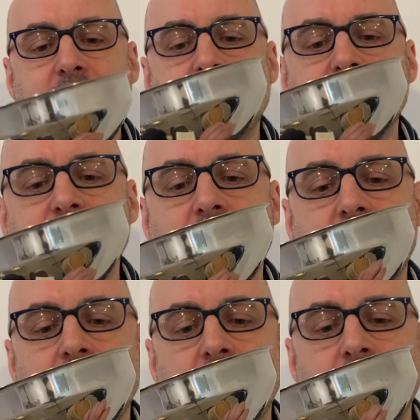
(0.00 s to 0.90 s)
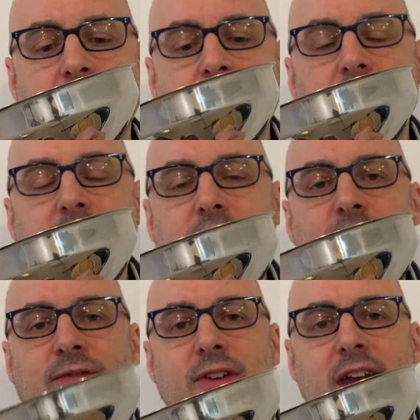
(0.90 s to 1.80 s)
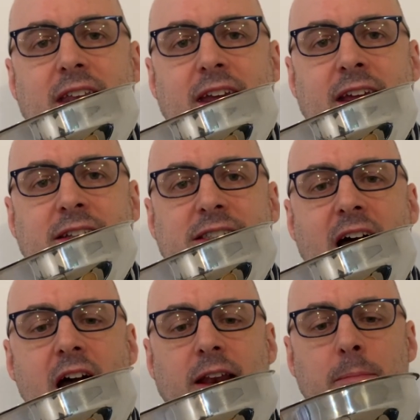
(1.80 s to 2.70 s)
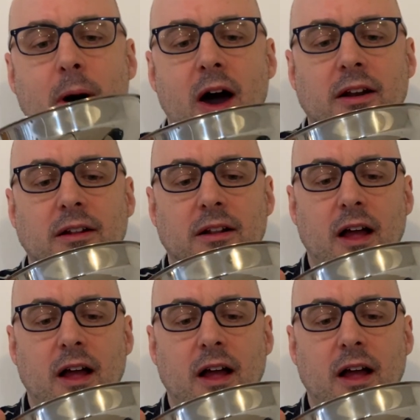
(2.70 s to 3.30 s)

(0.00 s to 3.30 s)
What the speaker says: This will fit inside a bottle,